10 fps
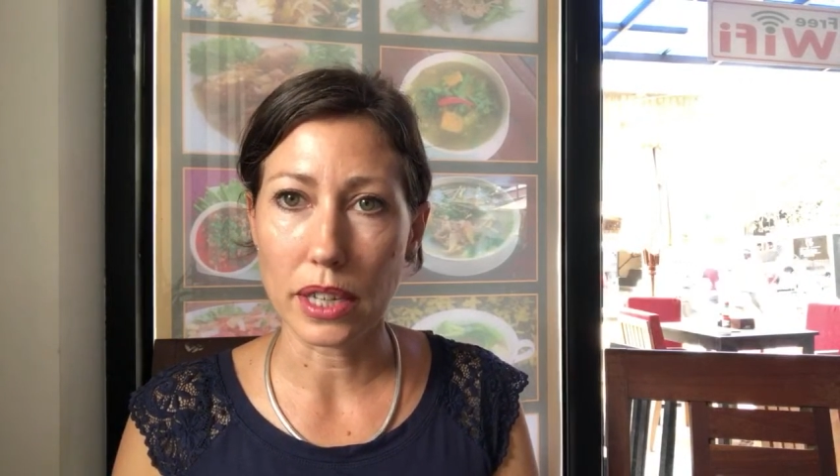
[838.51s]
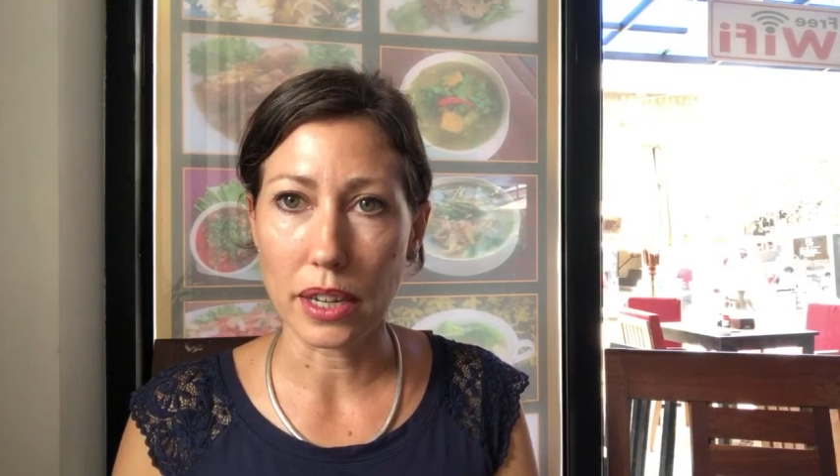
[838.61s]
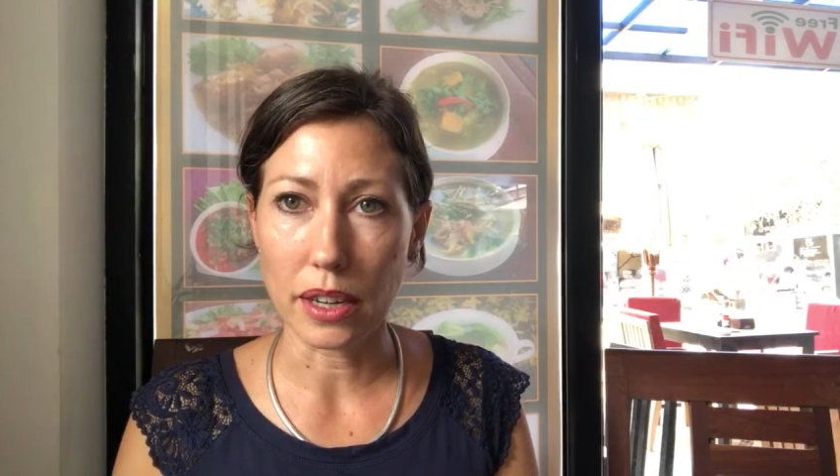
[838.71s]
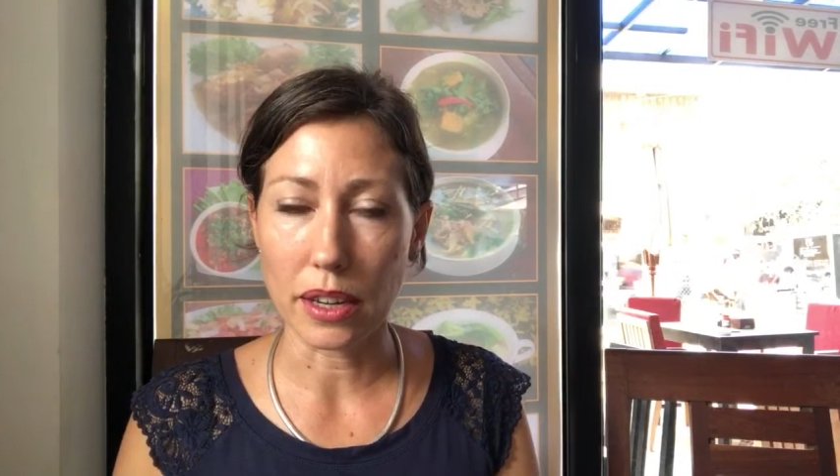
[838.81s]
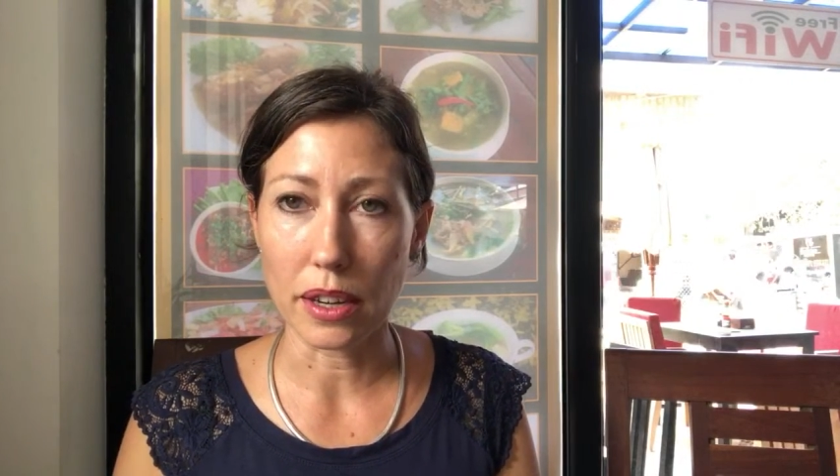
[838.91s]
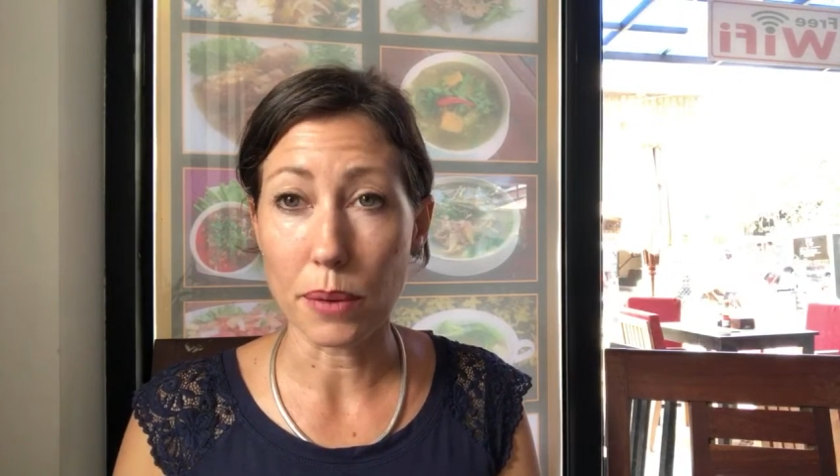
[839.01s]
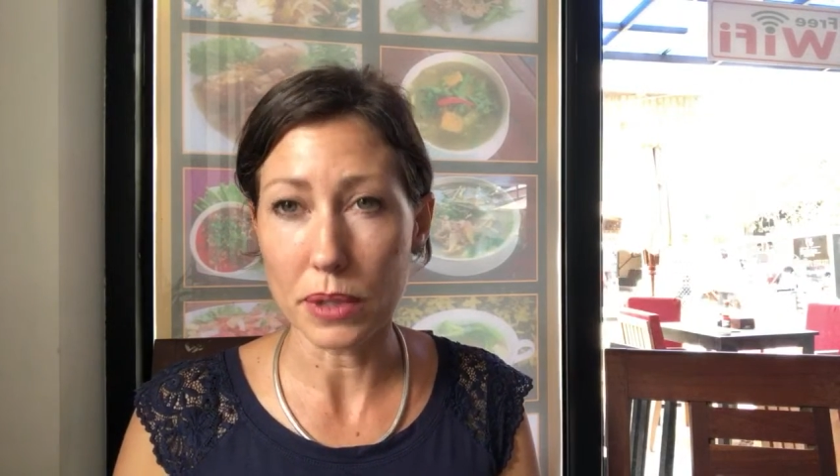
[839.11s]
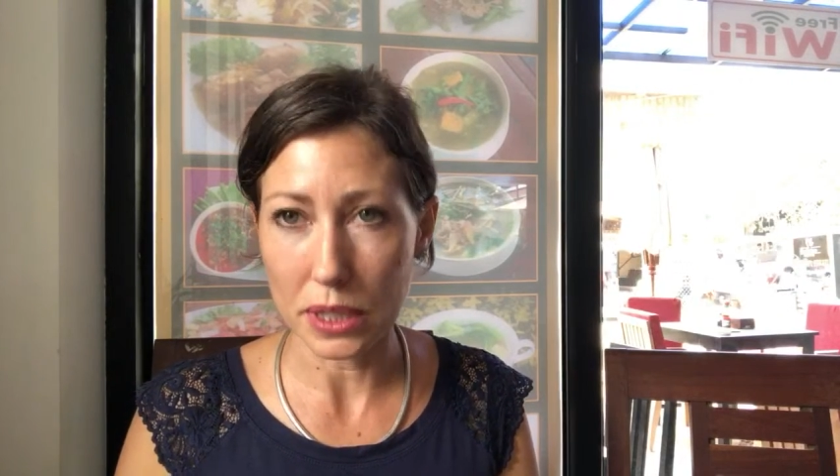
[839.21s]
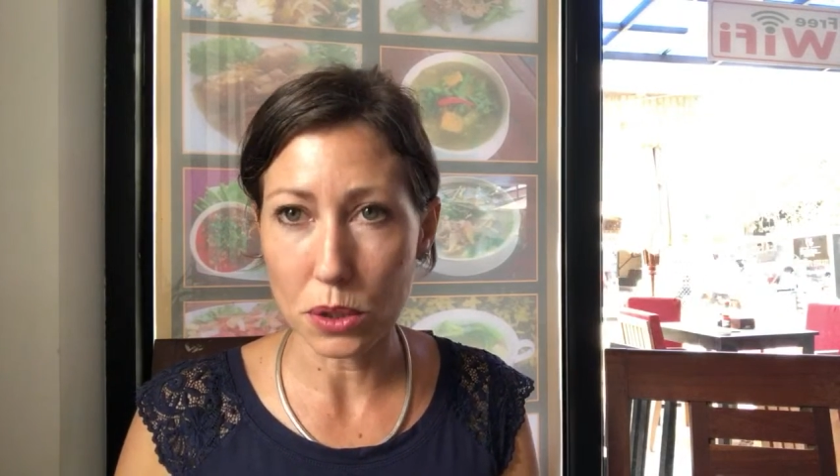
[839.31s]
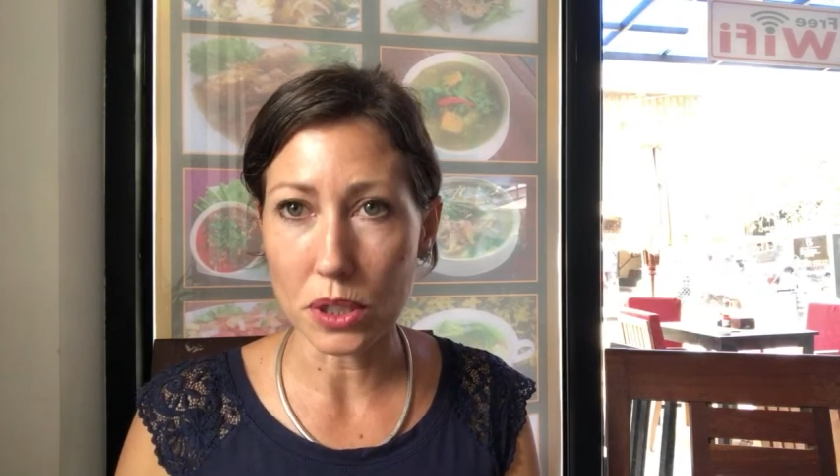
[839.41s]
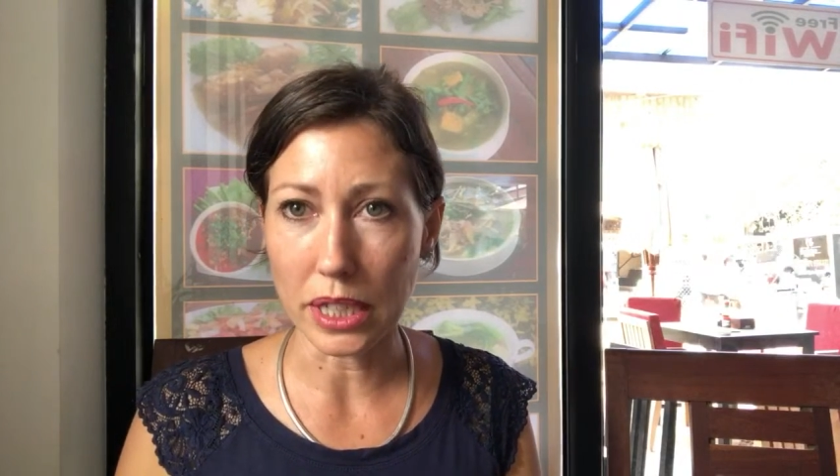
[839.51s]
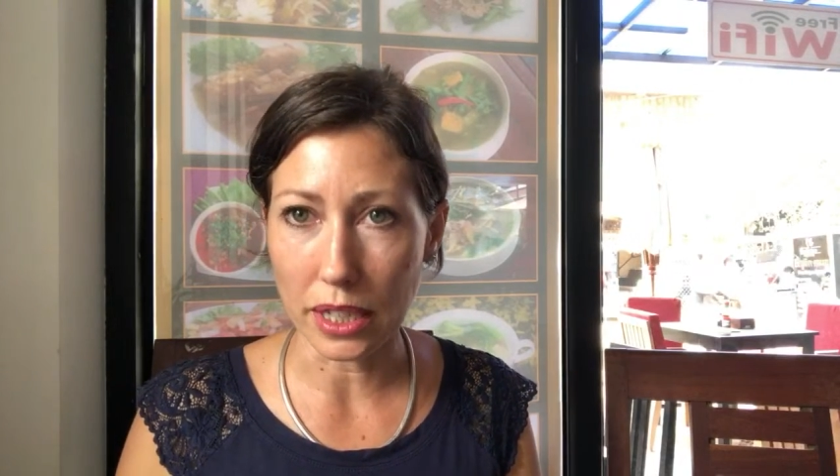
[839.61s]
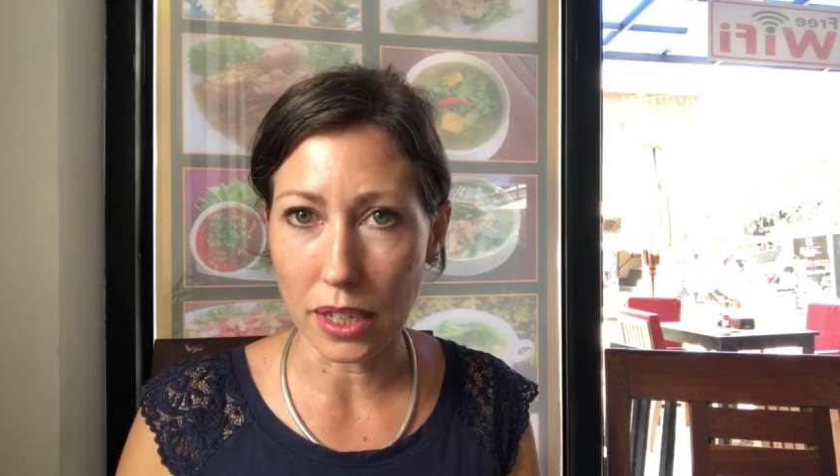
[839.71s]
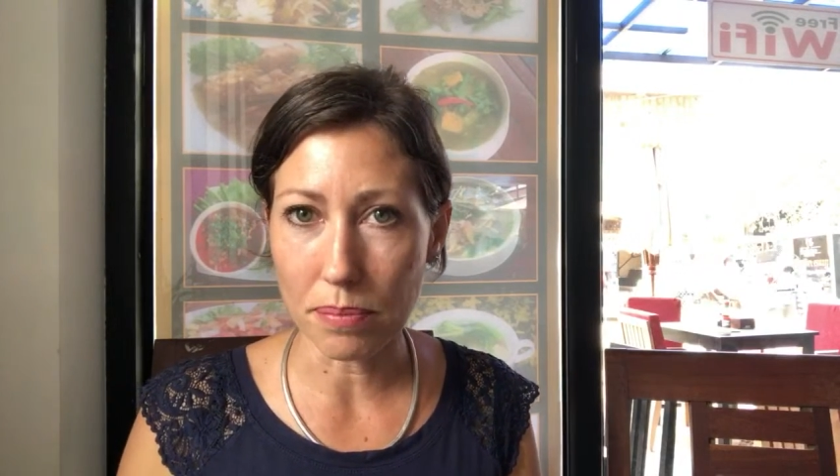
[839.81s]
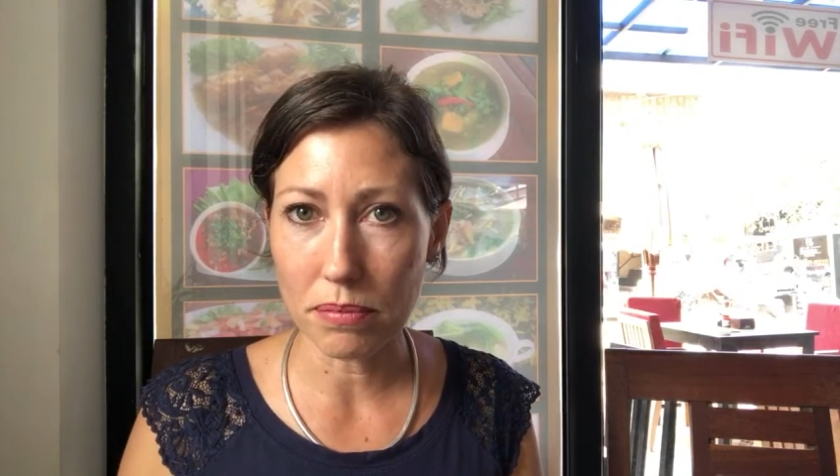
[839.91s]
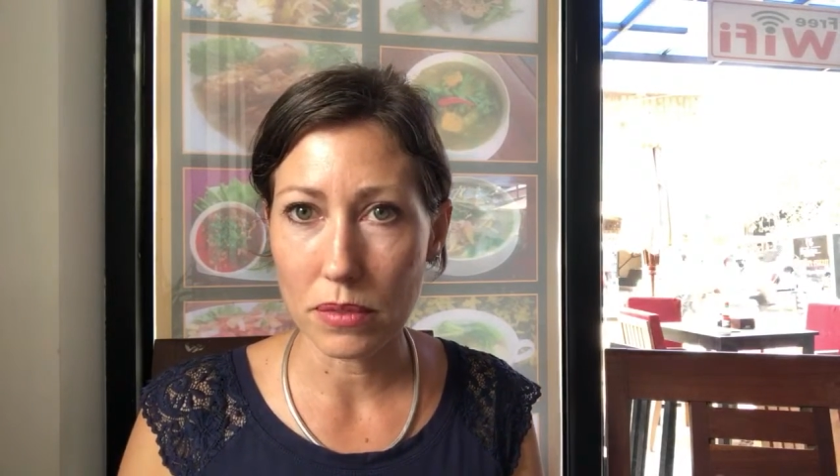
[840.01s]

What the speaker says: a residual income.